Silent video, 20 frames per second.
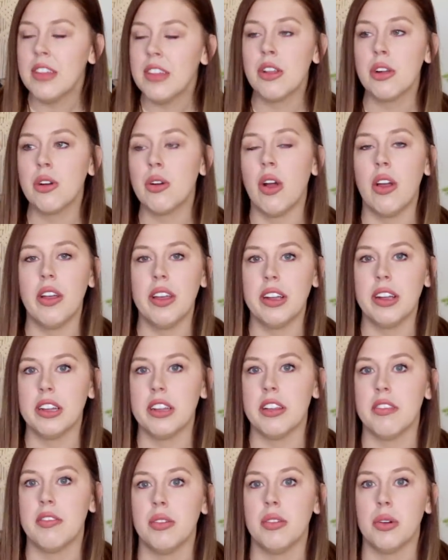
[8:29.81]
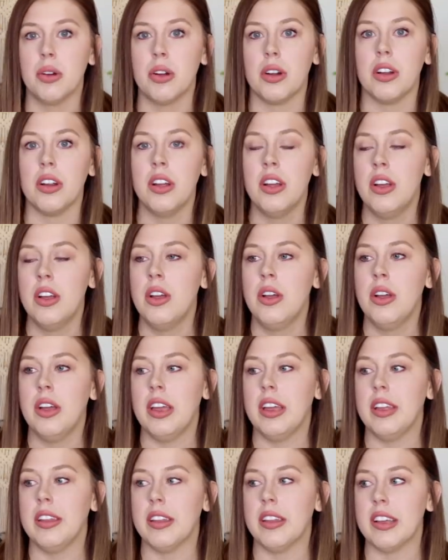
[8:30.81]
they're crawling on the floor
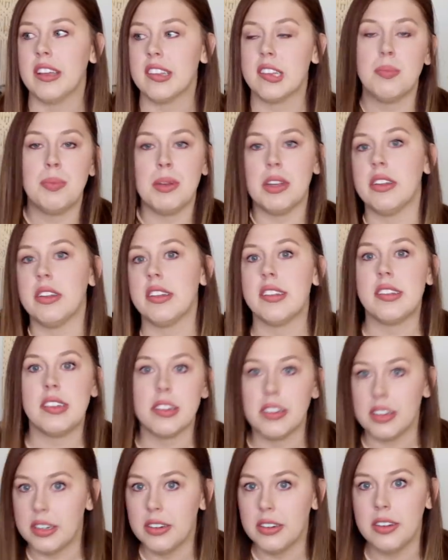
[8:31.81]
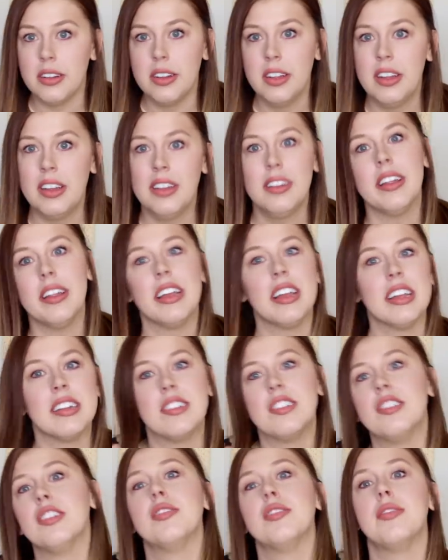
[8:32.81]
in like spilled cereal like
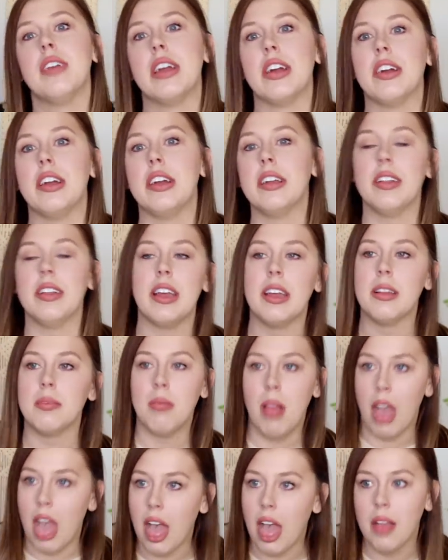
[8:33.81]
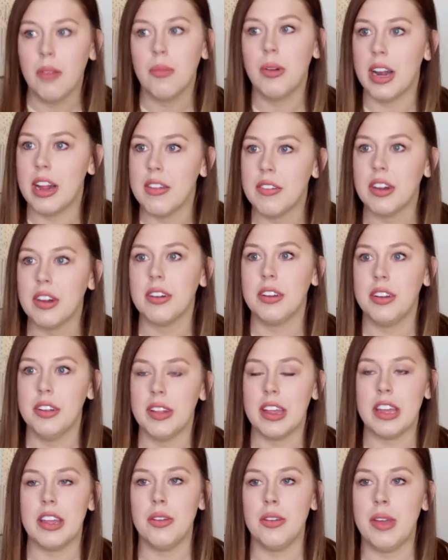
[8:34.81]
it's just very like meh, whatever you
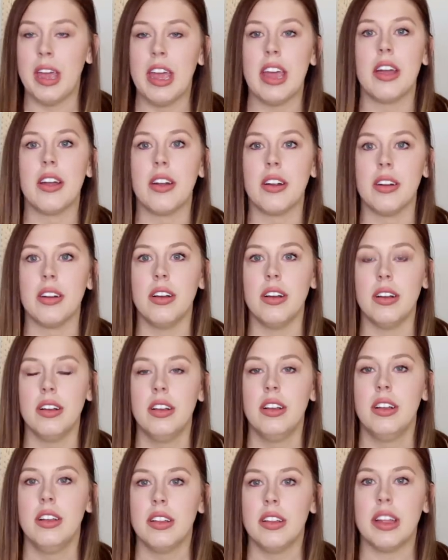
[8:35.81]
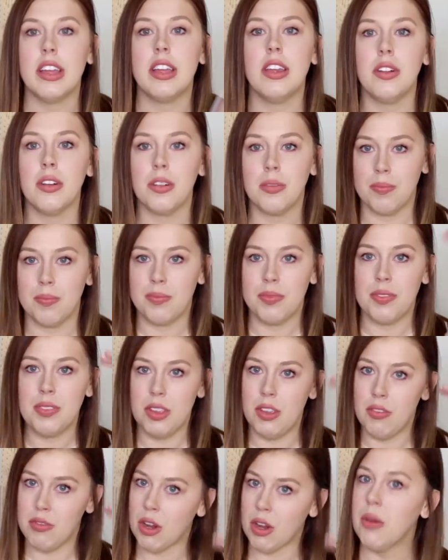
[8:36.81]
like you care like you're
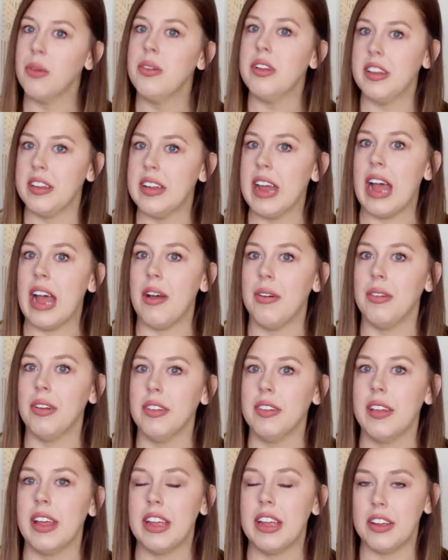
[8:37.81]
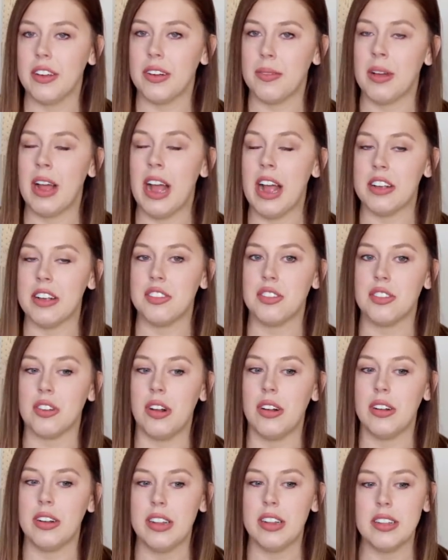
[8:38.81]
you toned it down on like your high
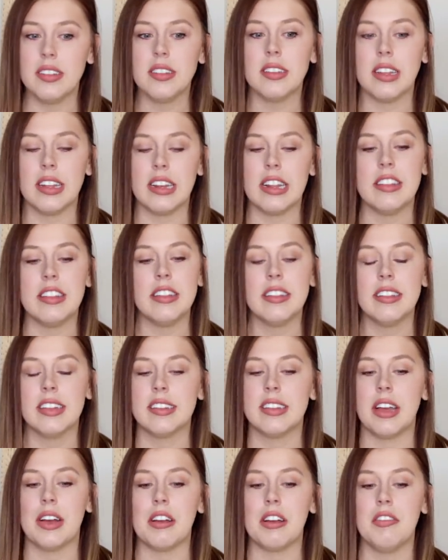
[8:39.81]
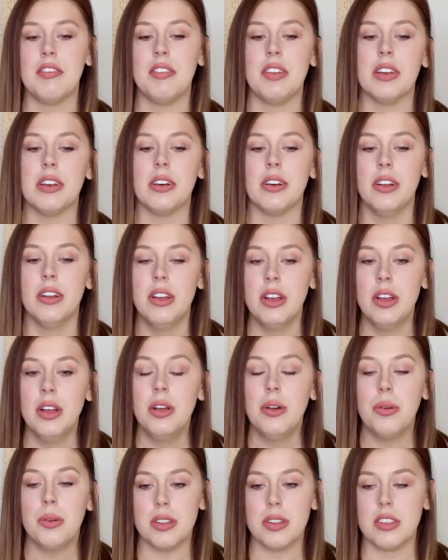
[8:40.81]
strungness and i think that's how i feel
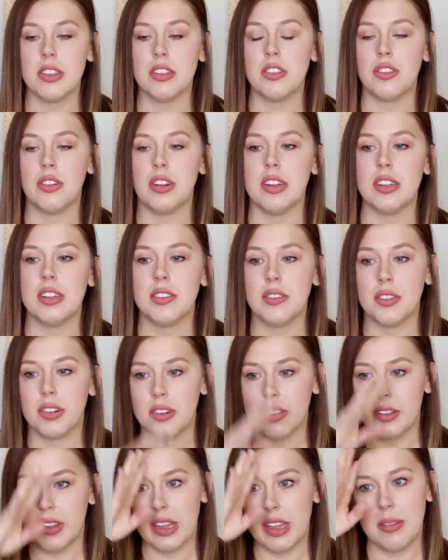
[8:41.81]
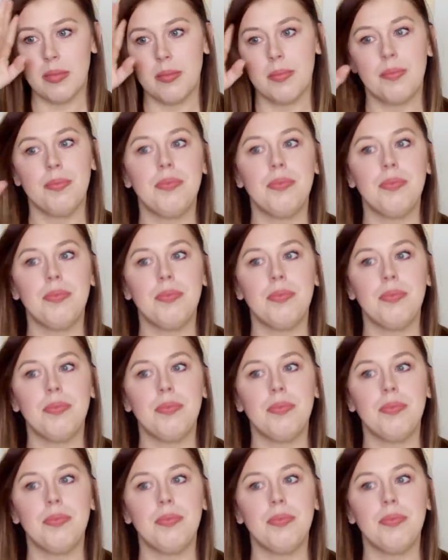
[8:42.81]
with this transfer like